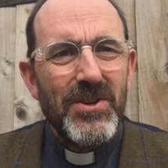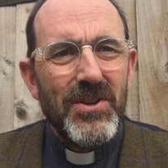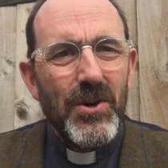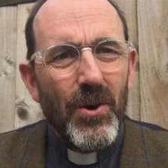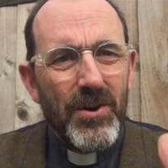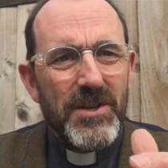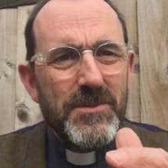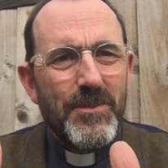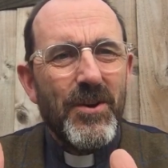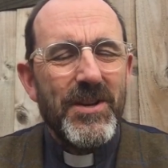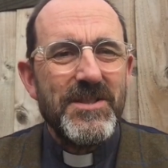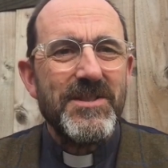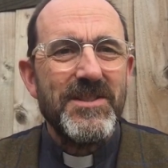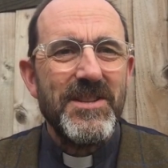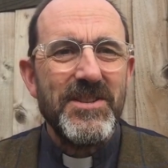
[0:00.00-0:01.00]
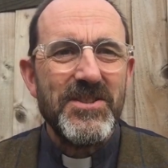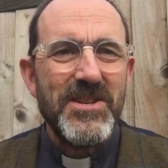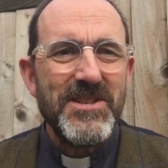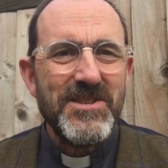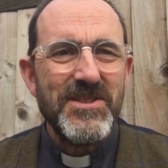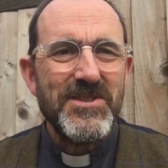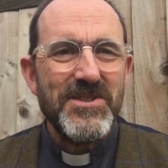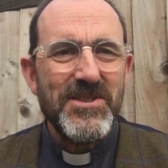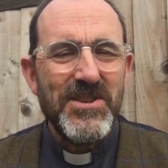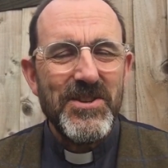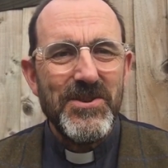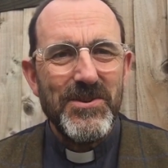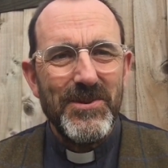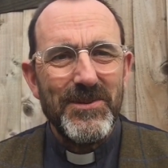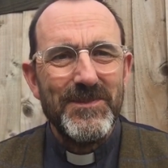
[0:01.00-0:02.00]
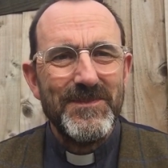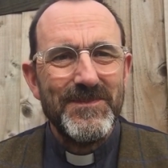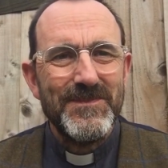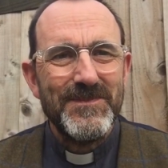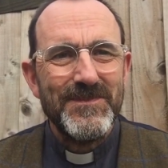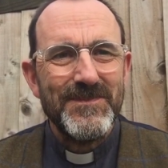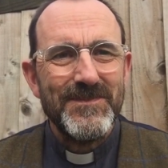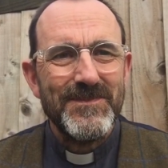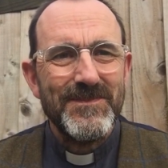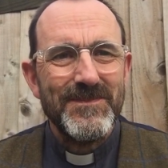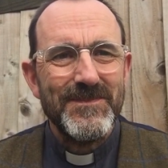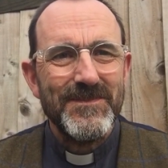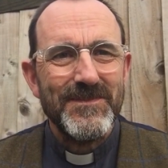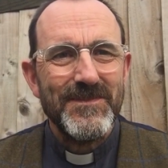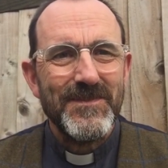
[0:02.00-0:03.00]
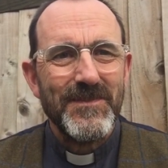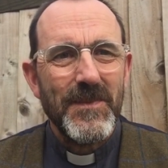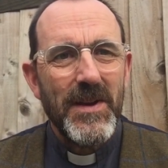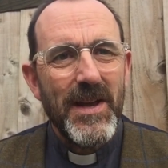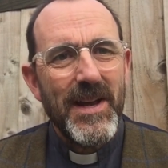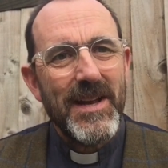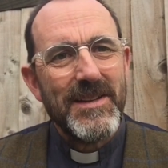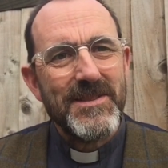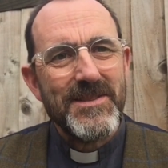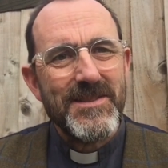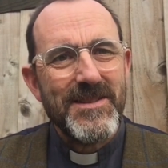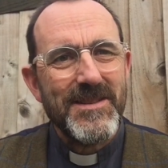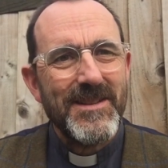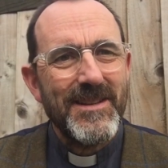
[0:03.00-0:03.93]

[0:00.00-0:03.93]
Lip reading: God is present in Jesus too. And